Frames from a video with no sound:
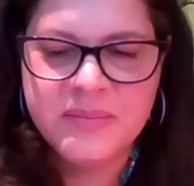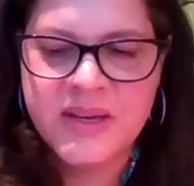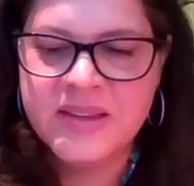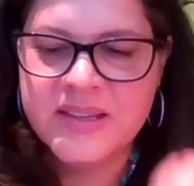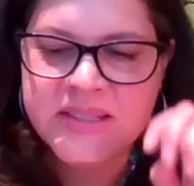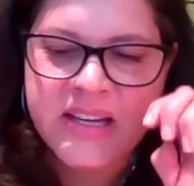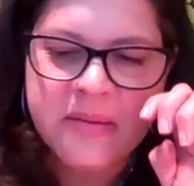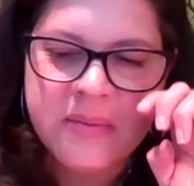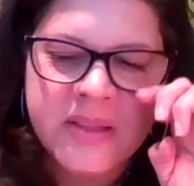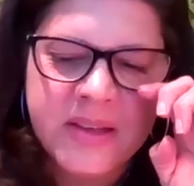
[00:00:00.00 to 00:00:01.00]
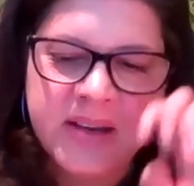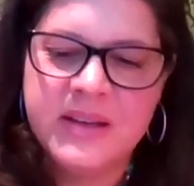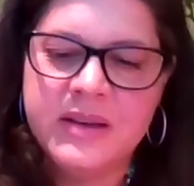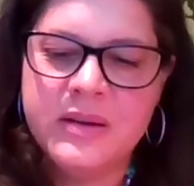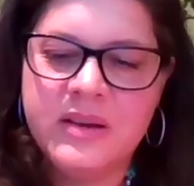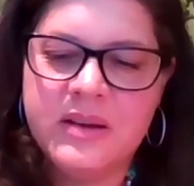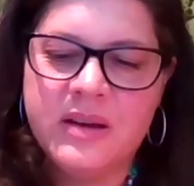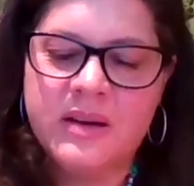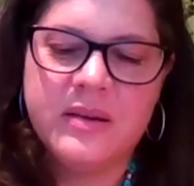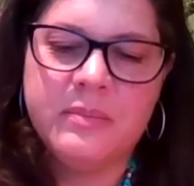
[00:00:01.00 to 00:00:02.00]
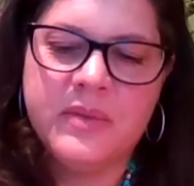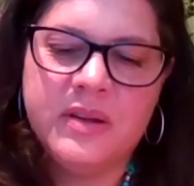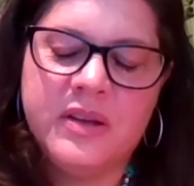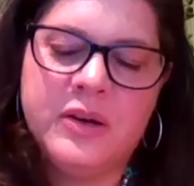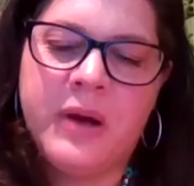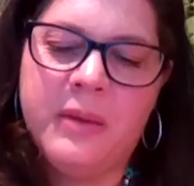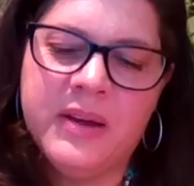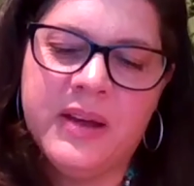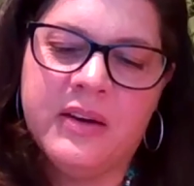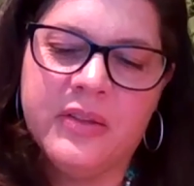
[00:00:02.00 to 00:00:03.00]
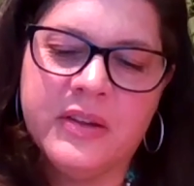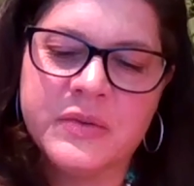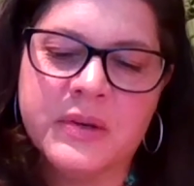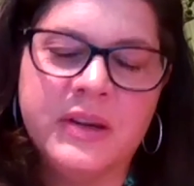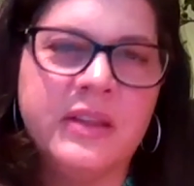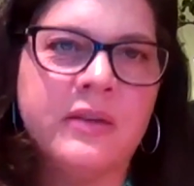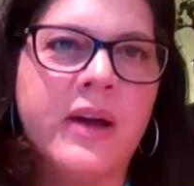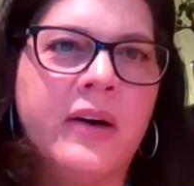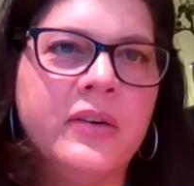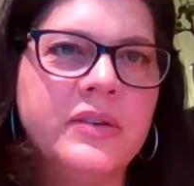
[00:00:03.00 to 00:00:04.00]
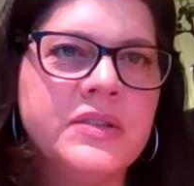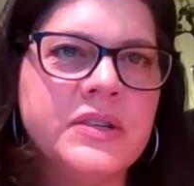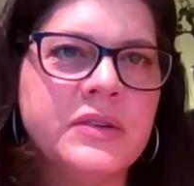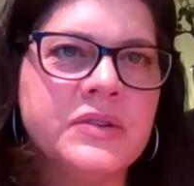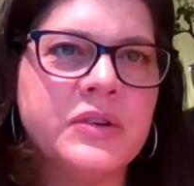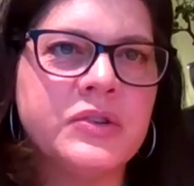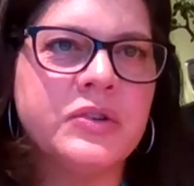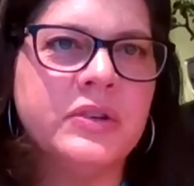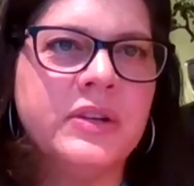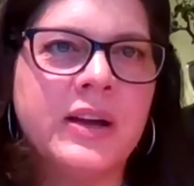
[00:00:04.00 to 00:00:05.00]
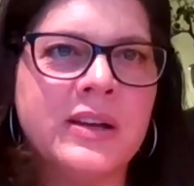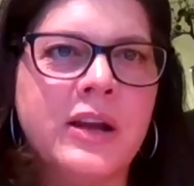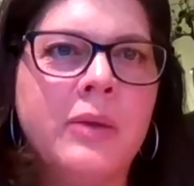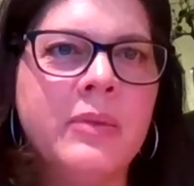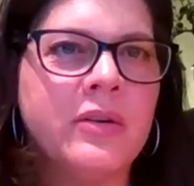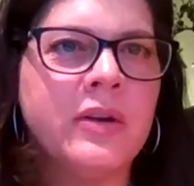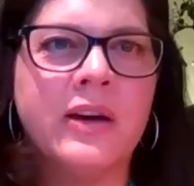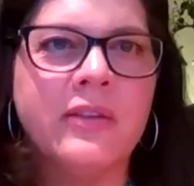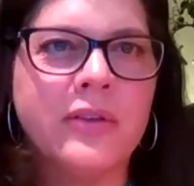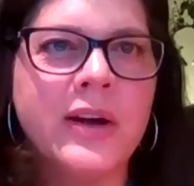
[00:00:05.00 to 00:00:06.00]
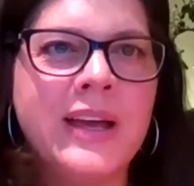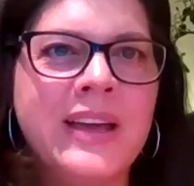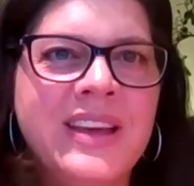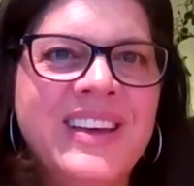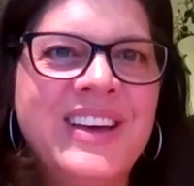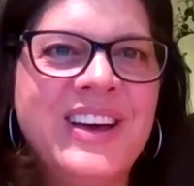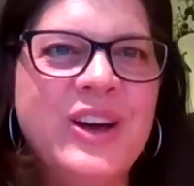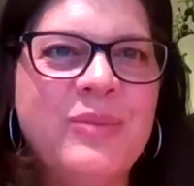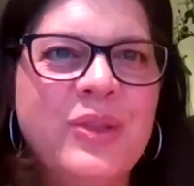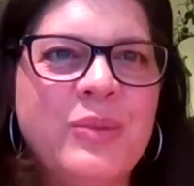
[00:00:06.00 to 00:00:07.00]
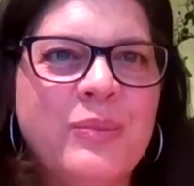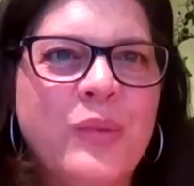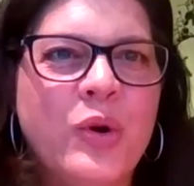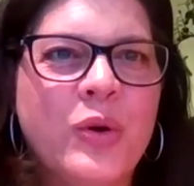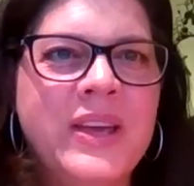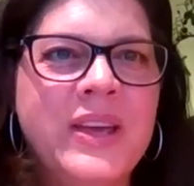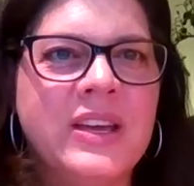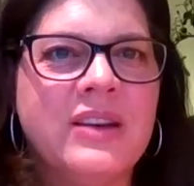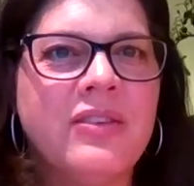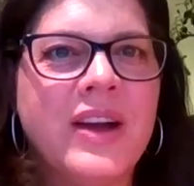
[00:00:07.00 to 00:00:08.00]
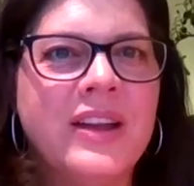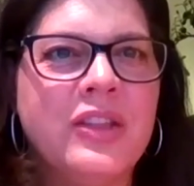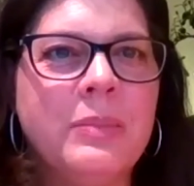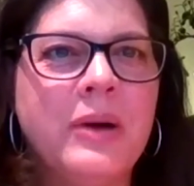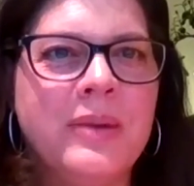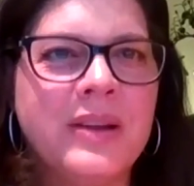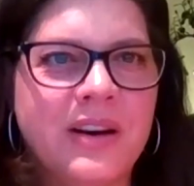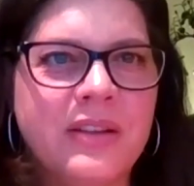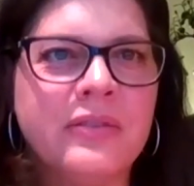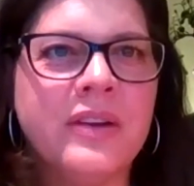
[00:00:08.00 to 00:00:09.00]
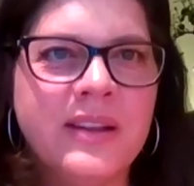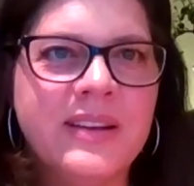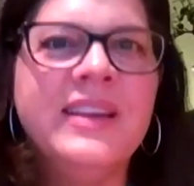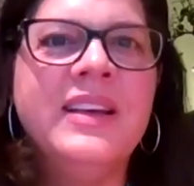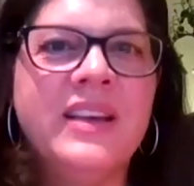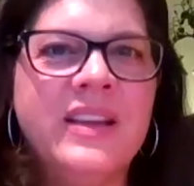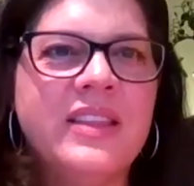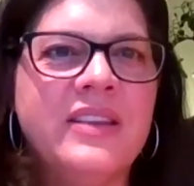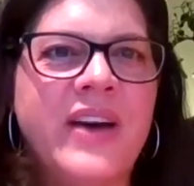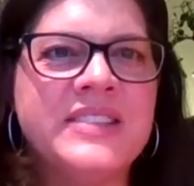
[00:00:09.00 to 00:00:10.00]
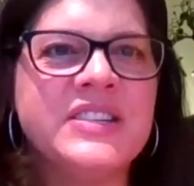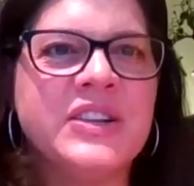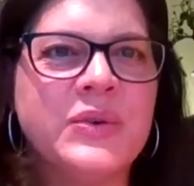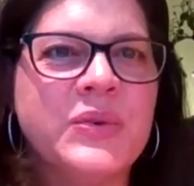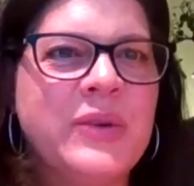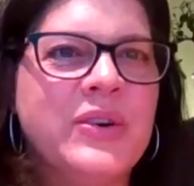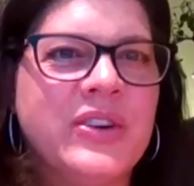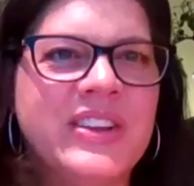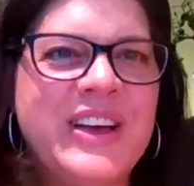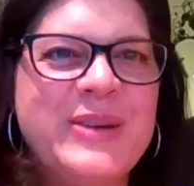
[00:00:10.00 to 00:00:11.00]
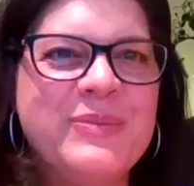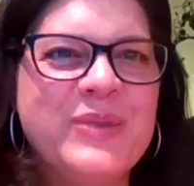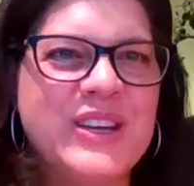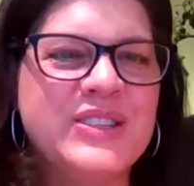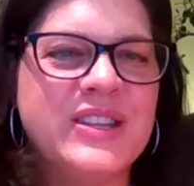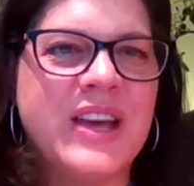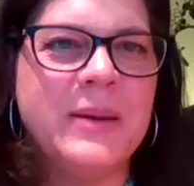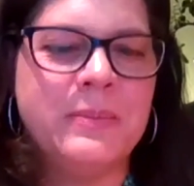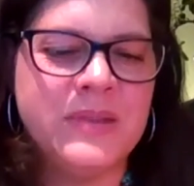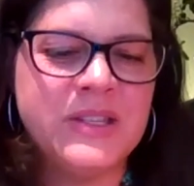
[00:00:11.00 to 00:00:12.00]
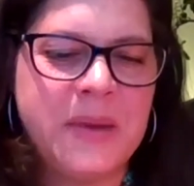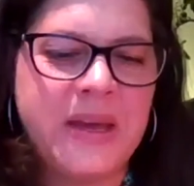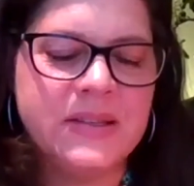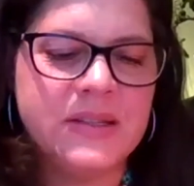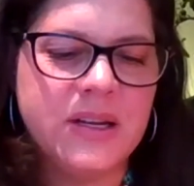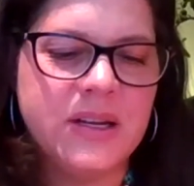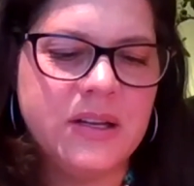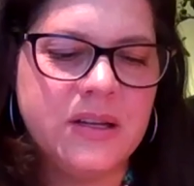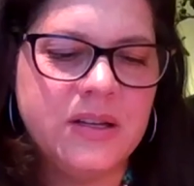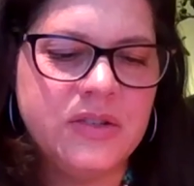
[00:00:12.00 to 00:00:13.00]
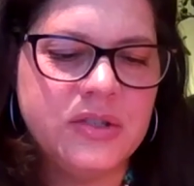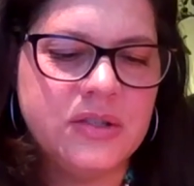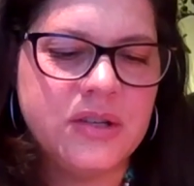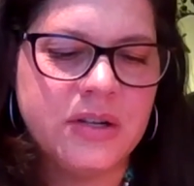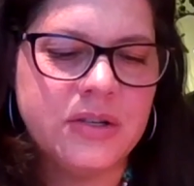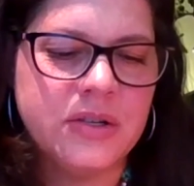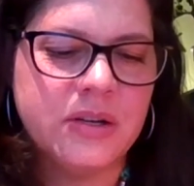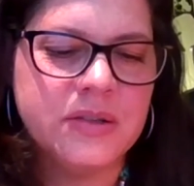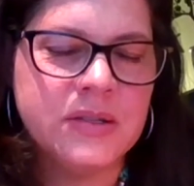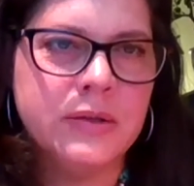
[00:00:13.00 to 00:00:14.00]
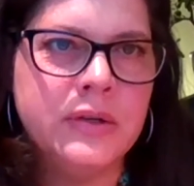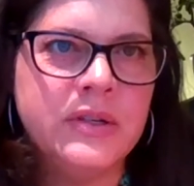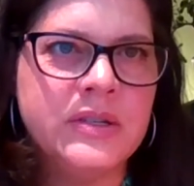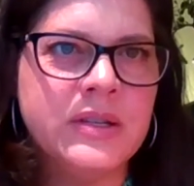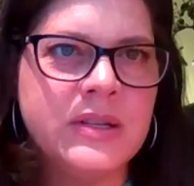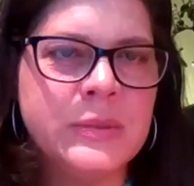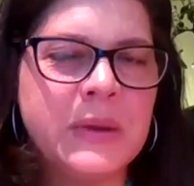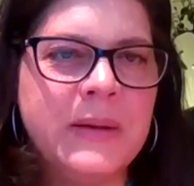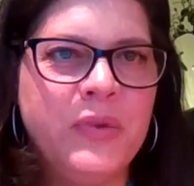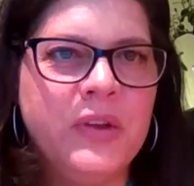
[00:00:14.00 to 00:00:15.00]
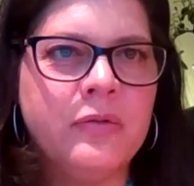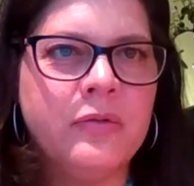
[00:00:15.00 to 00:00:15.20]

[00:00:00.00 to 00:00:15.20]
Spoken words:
make the statement that, public health is really the route to social and economic recovery. The more we can get right on the public health front, the faster we will get to that space. And Dr. Douglas alluded to this, but